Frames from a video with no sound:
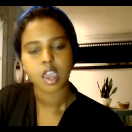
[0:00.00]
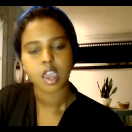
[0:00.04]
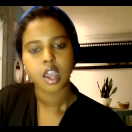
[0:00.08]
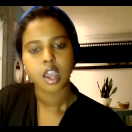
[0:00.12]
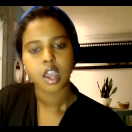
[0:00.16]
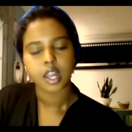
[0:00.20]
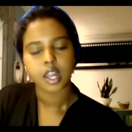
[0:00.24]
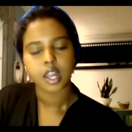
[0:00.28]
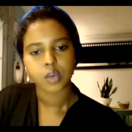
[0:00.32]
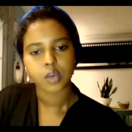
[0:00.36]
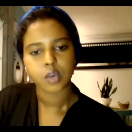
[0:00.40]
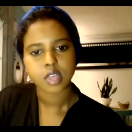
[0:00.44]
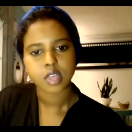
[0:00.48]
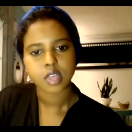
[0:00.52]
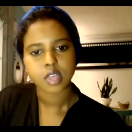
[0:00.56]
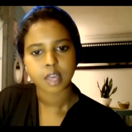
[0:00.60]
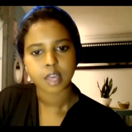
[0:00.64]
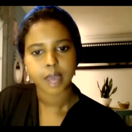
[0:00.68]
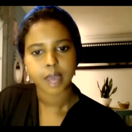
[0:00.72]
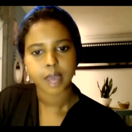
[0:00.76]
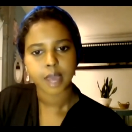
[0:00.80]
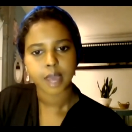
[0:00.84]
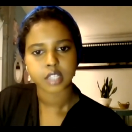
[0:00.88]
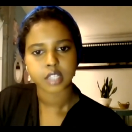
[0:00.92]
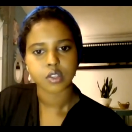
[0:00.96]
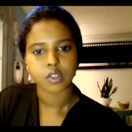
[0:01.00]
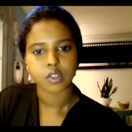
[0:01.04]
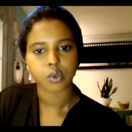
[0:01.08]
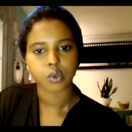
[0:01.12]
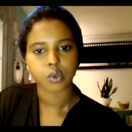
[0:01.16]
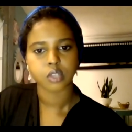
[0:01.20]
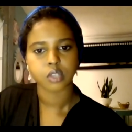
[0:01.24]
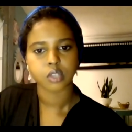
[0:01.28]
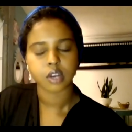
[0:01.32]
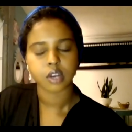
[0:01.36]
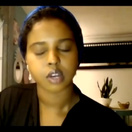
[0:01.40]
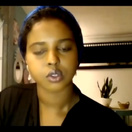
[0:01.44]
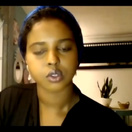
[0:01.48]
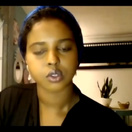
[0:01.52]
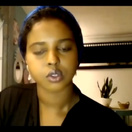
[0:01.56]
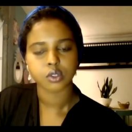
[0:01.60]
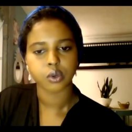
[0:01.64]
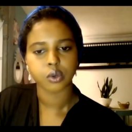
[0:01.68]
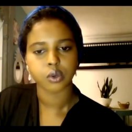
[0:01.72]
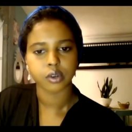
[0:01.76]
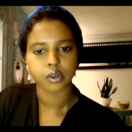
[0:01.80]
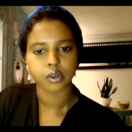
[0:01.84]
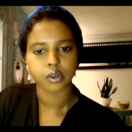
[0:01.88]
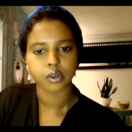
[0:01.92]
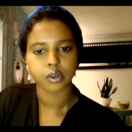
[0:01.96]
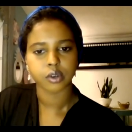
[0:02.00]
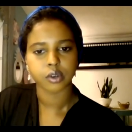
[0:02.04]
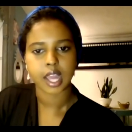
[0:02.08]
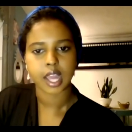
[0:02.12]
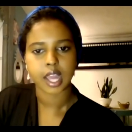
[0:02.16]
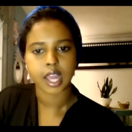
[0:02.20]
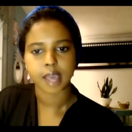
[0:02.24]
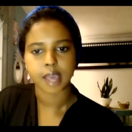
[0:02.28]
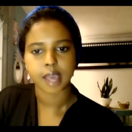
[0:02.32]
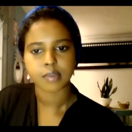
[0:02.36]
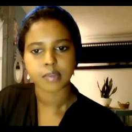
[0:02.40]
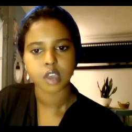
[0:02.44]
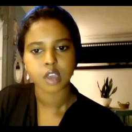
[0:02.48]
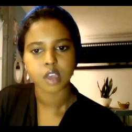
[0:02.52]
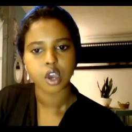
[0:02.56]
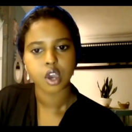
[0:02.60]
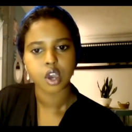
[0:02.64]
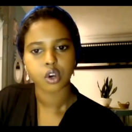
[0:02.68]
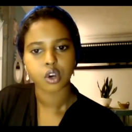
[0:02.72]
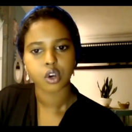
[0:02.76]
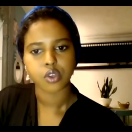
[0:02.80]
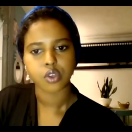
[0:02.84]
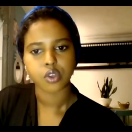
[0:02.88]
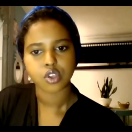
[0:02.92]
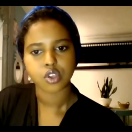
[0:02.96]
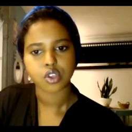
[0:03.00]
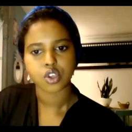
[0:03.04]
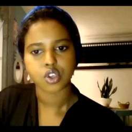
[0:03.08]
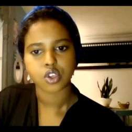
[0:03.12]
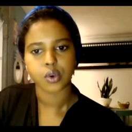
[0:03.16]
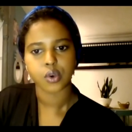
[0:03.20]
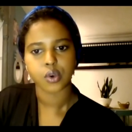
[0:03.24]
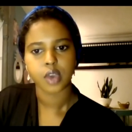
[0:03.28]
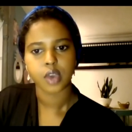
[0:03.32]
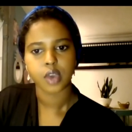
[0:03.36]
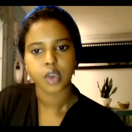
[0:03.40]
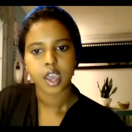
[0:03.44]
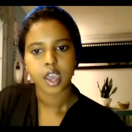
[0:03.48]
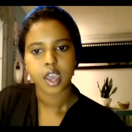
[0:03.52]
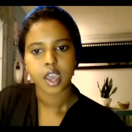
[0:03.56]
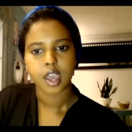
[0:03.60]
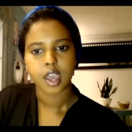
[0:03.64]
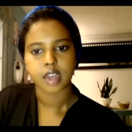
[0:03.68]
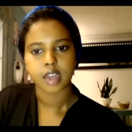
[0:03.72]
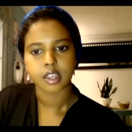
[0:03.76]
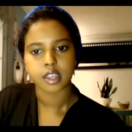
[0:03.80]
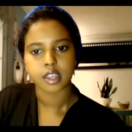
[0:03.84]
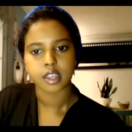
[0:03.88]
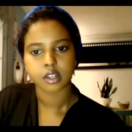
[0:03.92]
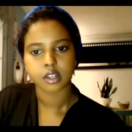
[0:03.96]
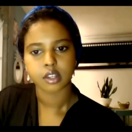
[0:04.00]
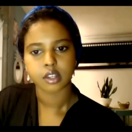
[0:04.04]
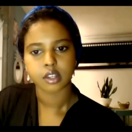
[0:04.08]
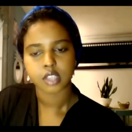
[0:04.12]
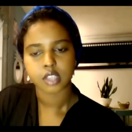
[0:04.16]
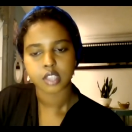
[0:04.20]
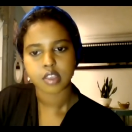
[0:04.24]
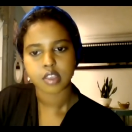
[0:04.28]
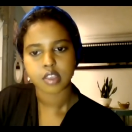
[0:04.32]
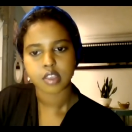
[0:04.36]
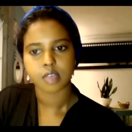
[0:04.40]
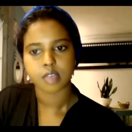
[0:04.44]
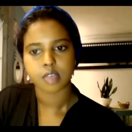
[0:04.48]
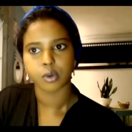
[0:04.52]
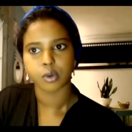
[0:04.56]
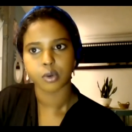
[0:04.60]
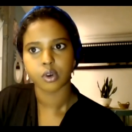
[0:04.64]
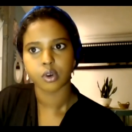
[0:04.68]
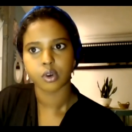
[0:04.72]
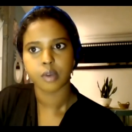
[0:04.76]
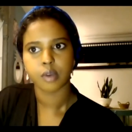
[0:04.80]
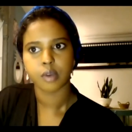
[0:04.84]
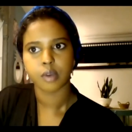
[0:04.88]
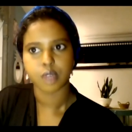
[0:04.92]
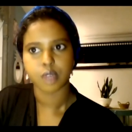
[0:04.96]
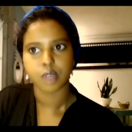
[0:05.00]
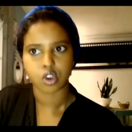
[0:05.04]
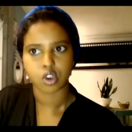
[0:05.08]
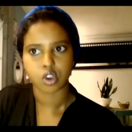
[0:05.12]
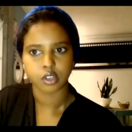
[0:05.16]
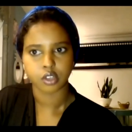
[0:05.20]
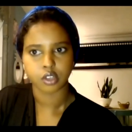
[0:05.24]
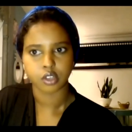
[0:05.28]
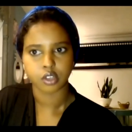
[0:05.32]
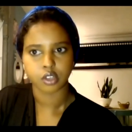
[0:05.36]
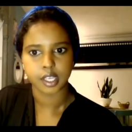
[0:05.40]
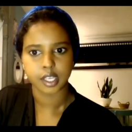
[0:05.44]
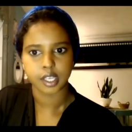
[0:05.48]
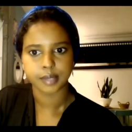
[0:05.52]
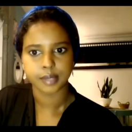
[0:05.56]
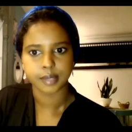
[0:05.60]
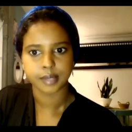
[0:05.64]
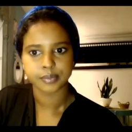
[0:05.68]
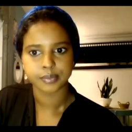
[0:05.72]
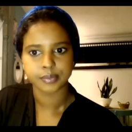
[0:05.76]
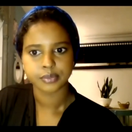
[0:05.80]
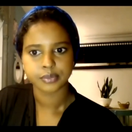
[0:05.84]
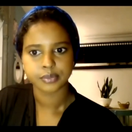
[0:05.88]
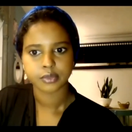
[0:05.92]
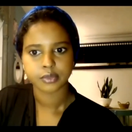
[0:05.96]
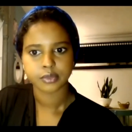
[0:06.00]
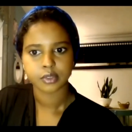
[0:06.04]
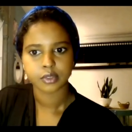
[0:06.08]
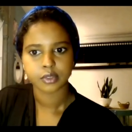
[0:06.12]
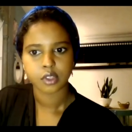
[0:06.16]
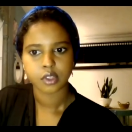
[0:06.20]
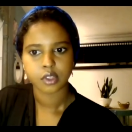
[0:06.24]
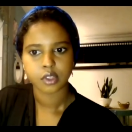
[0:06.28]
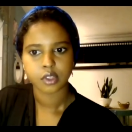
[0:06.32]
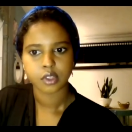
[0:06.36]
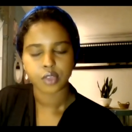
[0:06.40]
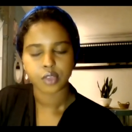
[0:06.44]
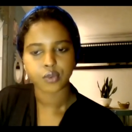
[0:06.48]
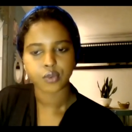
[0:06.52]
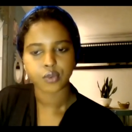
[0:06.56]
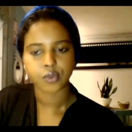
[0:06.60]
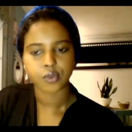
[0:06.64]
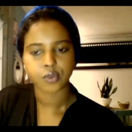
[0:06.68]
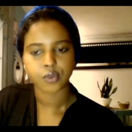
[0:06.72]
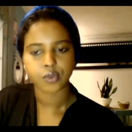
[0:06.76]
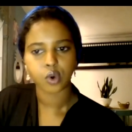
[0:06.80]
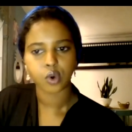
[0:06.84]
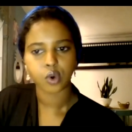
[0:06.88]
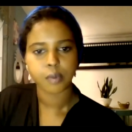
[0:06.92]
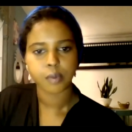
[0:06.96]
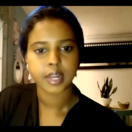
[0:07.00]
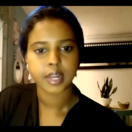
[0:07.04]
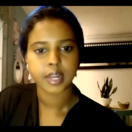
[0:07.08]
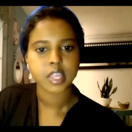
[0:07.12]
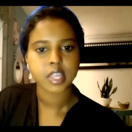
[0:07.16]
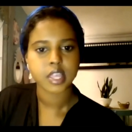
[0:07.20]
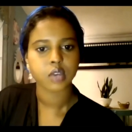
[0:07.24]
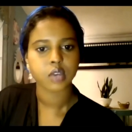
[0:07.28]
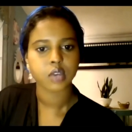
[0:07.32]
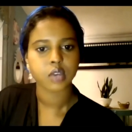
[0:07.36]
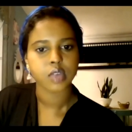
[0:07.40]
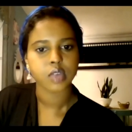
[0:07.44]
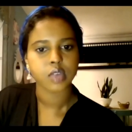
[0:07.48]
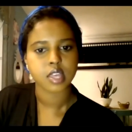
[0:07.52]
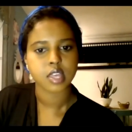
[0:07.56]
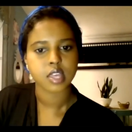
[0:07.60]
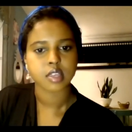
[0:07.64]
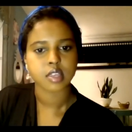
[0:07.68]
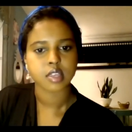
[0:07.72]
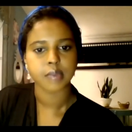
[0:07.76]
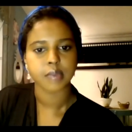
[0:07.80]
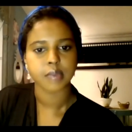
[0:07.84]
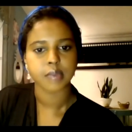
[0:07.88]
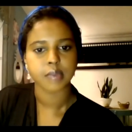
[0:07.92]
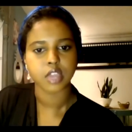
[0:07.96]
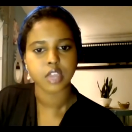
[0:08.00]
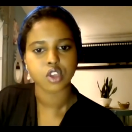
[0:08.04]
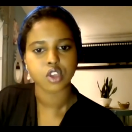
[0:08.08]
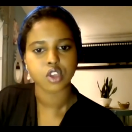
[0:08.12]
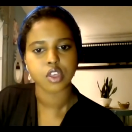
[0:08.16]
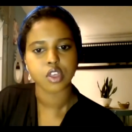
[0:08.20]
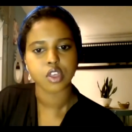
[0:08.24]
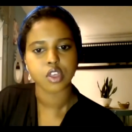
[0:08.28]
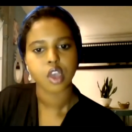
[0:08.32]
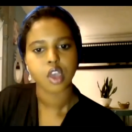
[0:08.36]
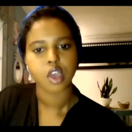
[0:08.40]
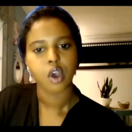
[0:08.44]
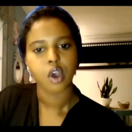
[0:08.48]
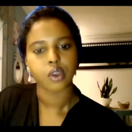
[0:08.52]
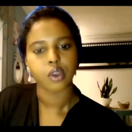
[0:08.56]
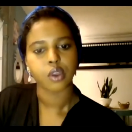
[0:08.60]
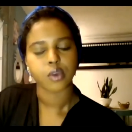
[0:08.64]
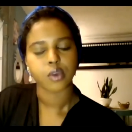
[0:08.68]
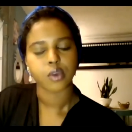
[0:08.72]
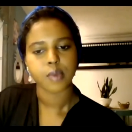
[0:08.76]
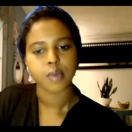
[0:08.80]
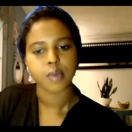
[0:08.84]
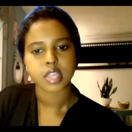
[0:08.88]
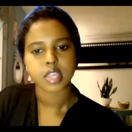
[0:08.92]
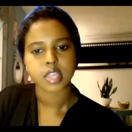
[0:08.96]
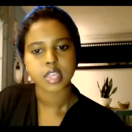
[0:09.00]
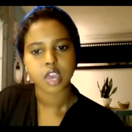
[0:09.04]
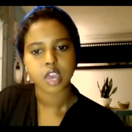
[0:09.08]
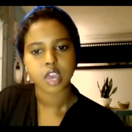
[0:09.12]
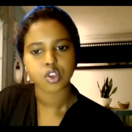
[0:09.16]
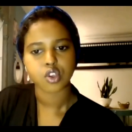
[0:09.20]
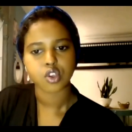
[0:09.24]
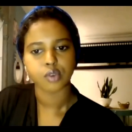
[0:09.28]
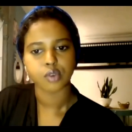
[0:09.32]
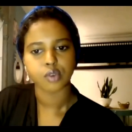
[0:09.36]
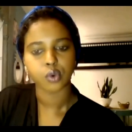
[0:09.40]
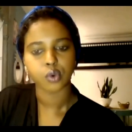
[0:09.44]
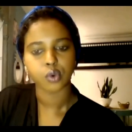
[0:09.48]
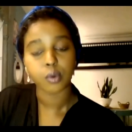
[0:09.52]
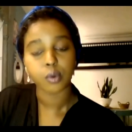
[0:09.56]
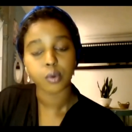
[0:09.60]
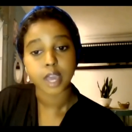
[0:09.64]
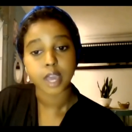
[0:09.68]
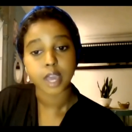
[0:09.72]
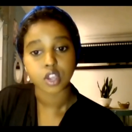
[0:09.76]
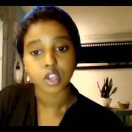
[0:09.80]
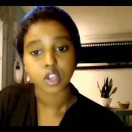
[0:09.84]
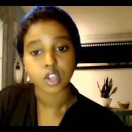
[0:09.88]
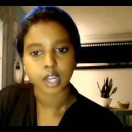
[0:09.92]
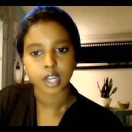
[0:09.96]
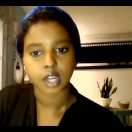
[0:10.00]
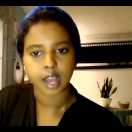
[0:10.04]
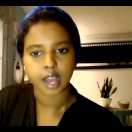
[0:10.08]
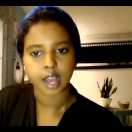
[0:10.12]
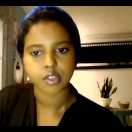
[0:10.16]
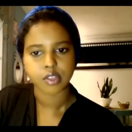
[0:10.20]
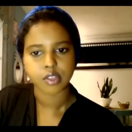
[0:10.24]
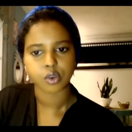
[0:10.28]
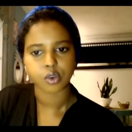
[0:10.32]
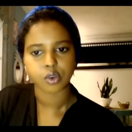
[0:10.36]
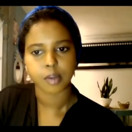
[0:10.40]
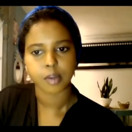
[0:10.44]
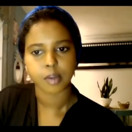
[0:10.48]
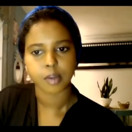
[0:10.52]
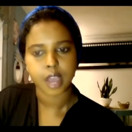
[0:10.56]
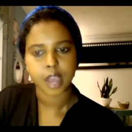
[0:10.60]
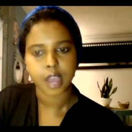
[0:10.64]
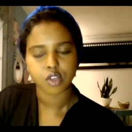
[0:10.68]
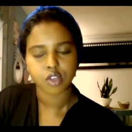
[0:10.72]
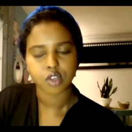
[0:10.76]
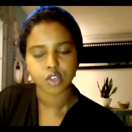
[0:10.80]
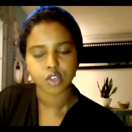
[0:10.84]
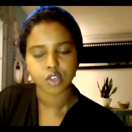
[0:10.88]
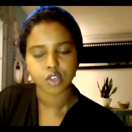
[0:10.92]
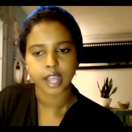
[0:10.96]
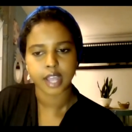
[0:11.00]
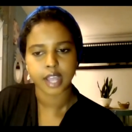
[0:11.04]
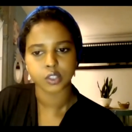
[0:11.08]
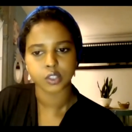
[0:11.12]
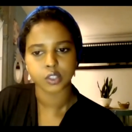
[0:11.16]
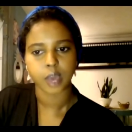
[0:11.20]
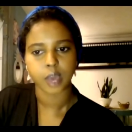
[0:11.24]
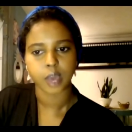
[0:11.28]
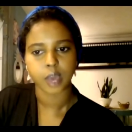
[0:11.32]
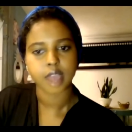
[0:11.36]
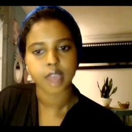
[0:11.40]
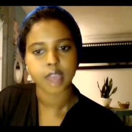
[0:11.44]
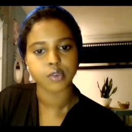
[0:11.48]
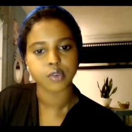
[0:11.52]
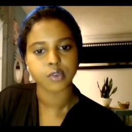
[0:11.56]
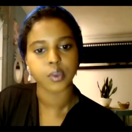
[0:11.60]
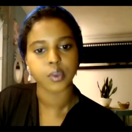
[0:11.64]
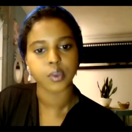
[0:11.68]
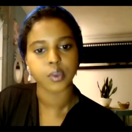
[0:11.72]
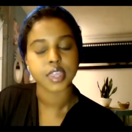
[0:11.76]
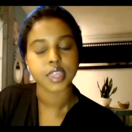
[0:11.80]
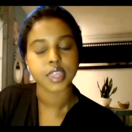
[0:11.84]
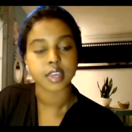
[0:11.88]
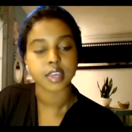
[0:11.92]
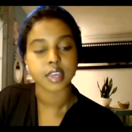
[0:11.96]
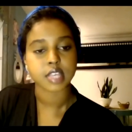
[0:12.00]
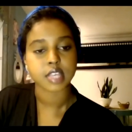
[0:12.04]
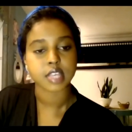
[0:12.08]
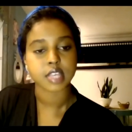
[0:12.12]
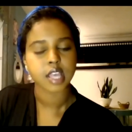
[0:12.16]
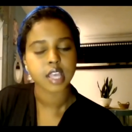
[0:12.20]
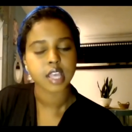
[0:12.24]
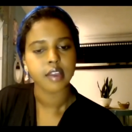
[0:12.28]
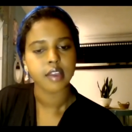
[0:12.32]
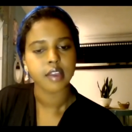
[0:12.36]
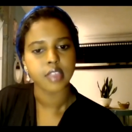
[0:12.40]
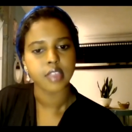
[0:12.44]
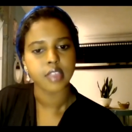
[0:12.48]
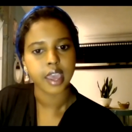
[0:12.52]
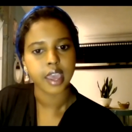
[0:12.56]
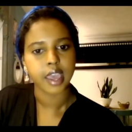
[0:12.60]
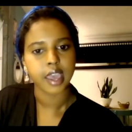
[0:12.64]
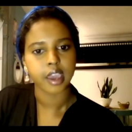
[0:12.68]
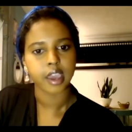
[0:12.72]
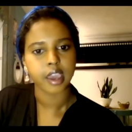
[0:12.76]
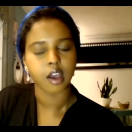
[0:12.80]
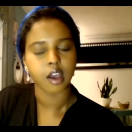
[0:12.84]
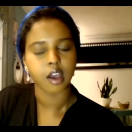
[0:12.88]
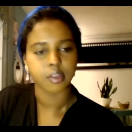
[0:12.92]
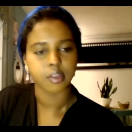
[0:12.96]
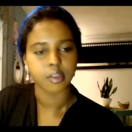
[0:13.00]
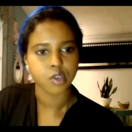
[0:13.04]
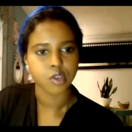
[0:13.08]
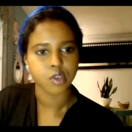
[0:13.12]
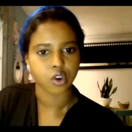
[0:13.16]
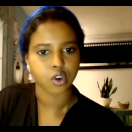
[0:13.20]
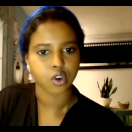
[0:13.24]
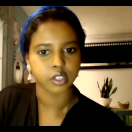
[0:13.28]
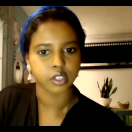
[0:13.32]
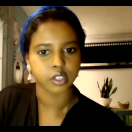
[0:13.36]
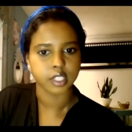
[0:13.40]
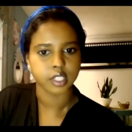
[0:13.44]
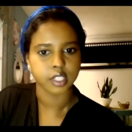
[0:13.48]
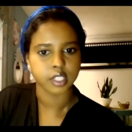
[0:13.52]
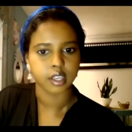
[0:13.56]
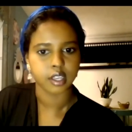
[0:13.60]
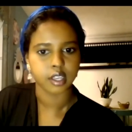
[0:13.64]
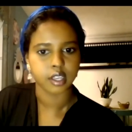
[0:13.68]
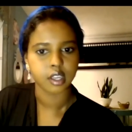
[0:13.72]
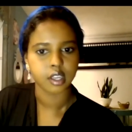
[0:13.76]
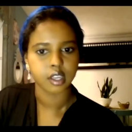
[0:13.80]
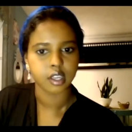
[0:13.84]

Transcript: linguistic patterns, or territorial claims constitute an incontestable majority. The fraught political system hinges on the representation of all major clans on a patch of land where everyone thinks they are the majority.